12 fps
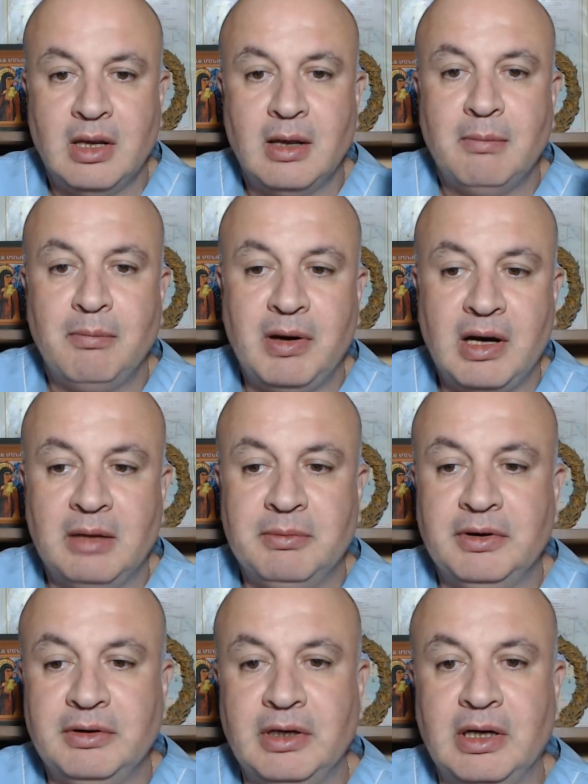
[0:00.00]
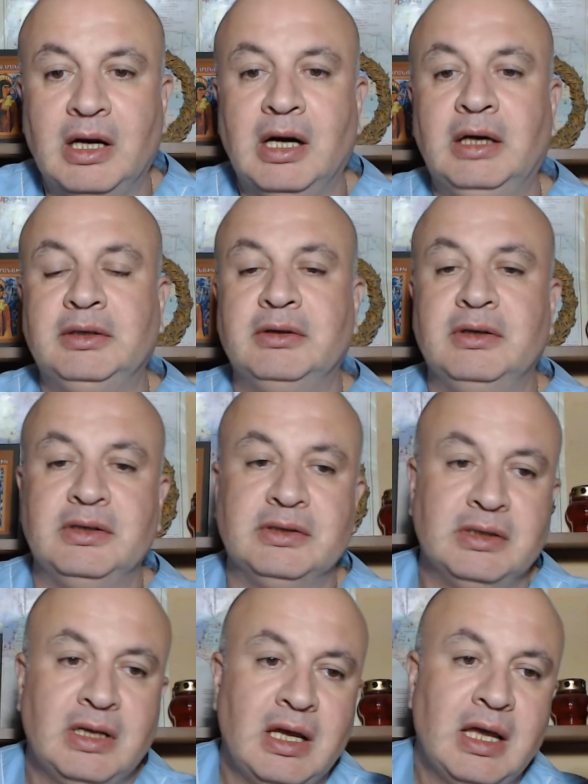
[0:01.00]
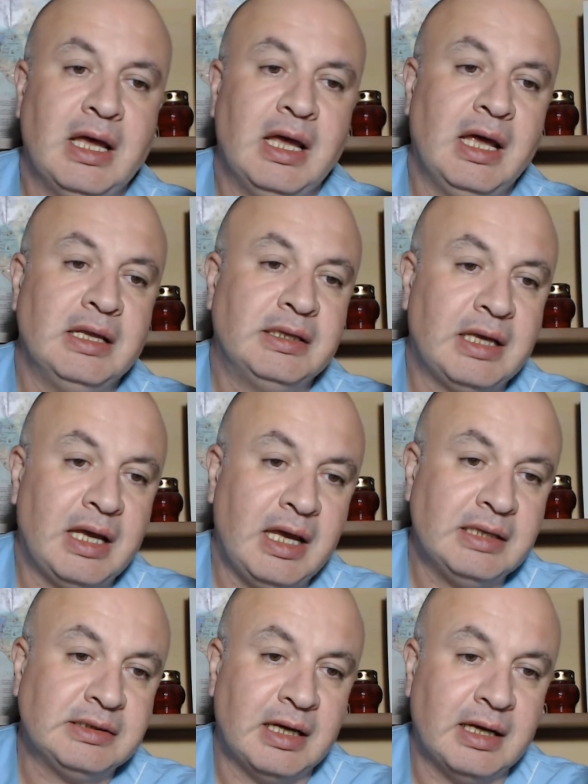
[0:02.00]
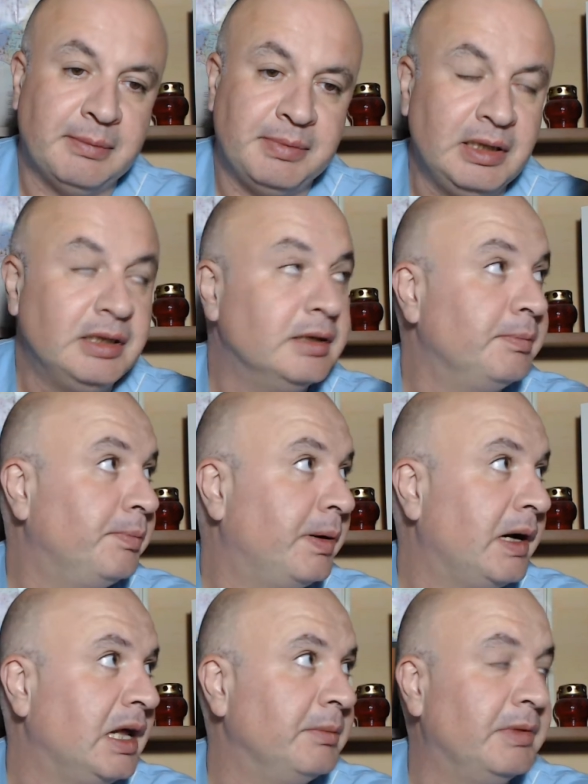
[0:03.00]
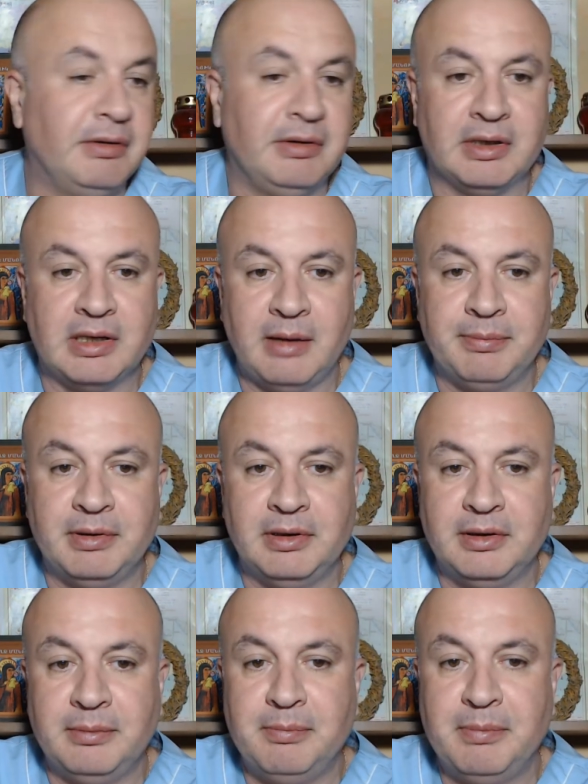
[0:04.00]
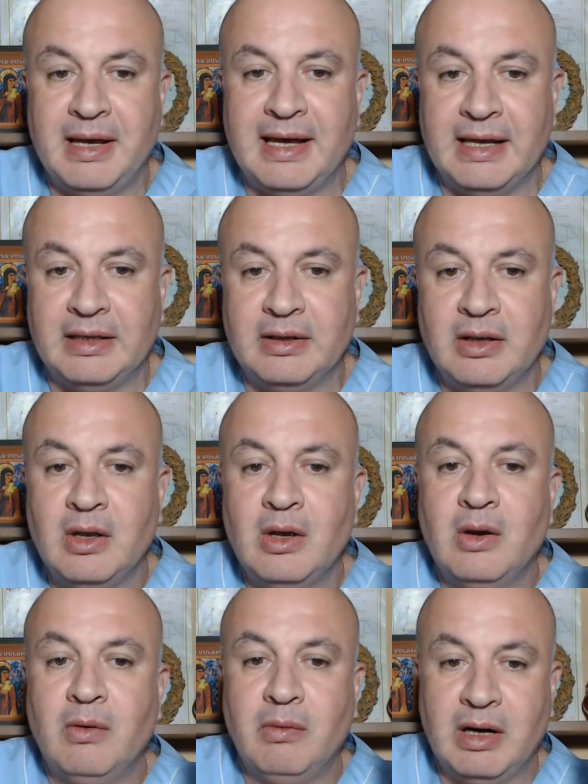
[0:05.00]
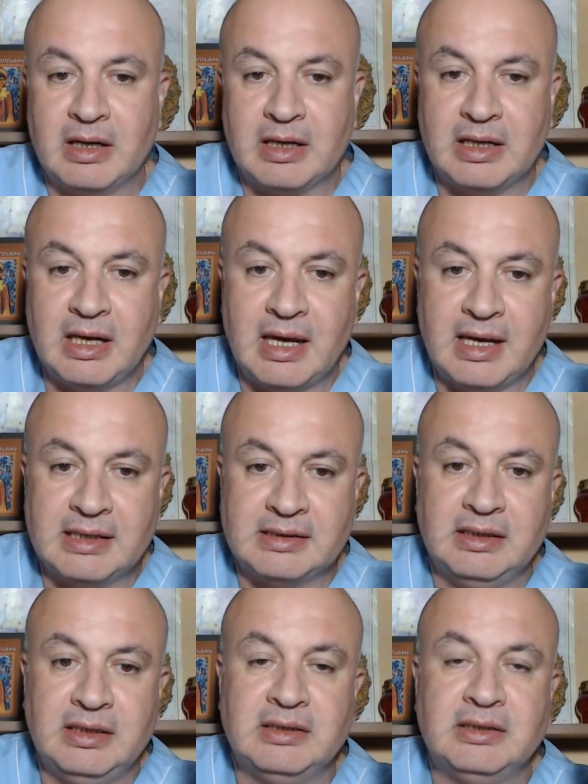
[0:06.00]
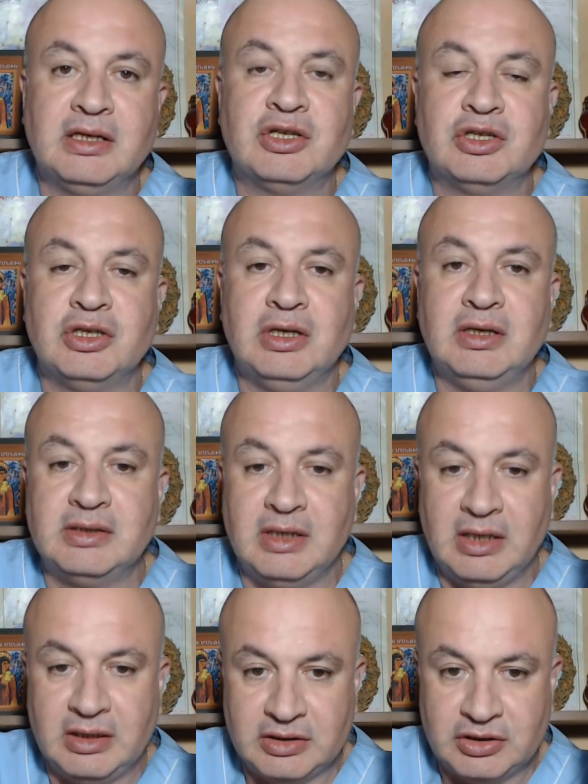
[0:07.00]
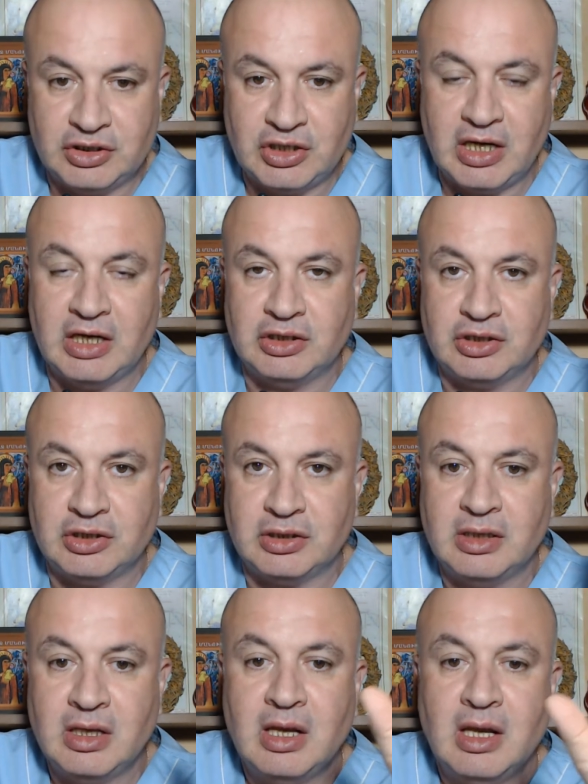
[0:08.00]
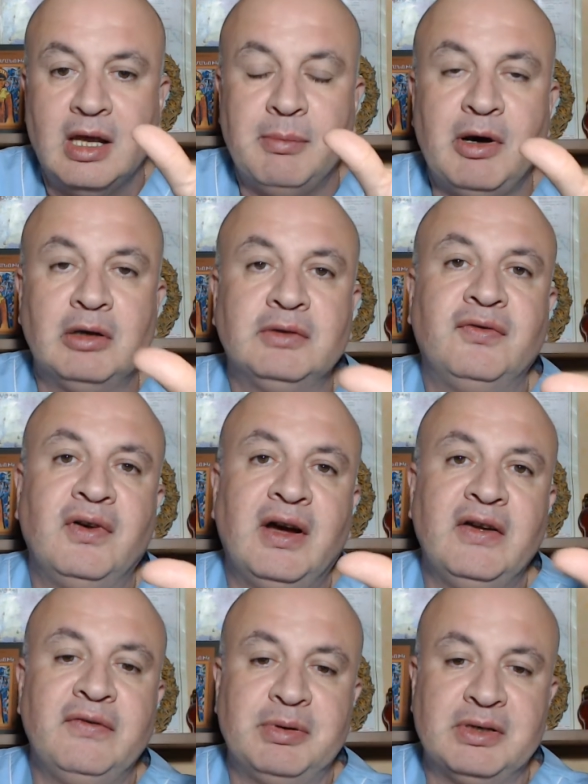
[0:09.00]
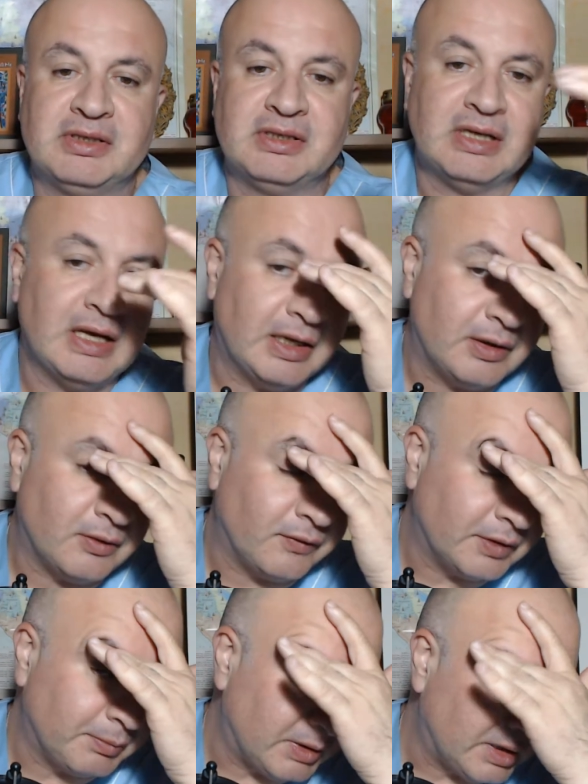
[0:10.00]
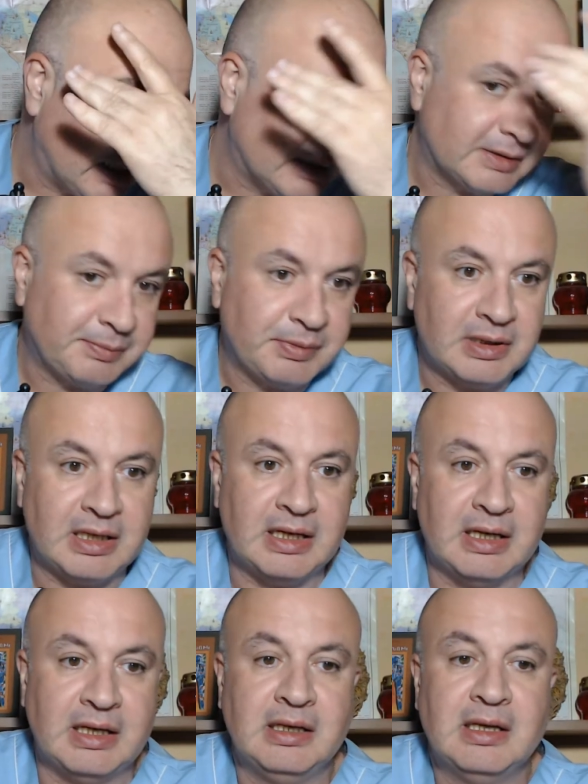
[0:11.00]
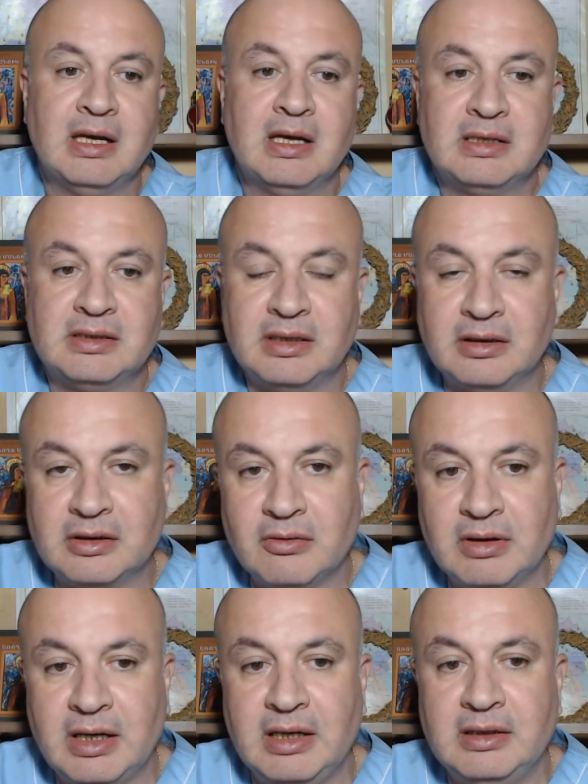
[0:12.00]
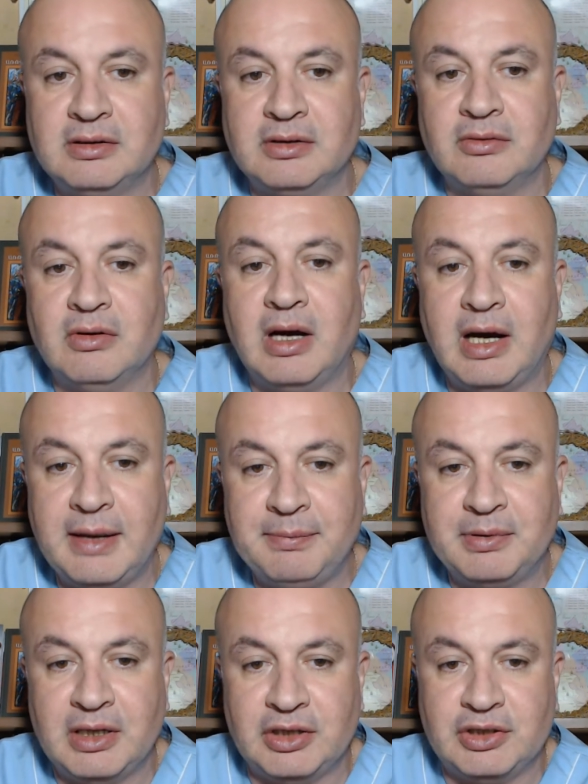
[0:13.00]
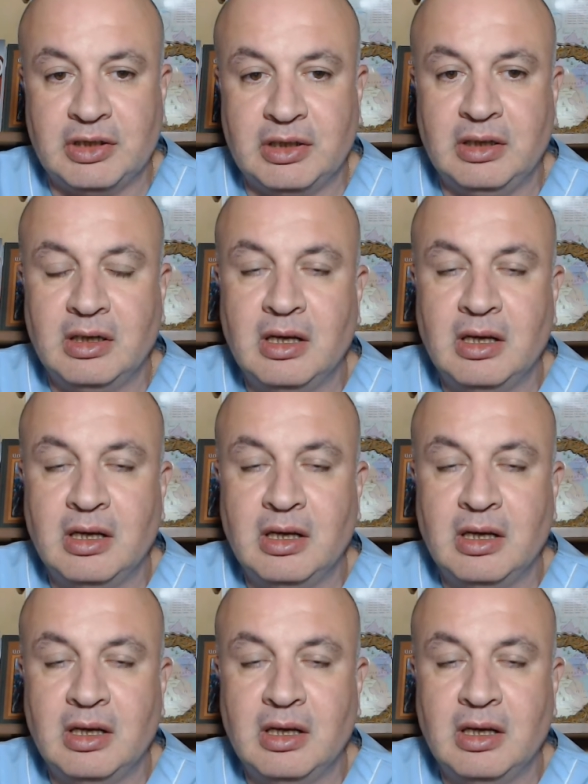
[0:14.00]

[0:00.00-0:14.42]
pulmonary arteries and ends up in the pulmonary capillary bed where gas is exchanged. About 5% of the blood supply circulates through high pressure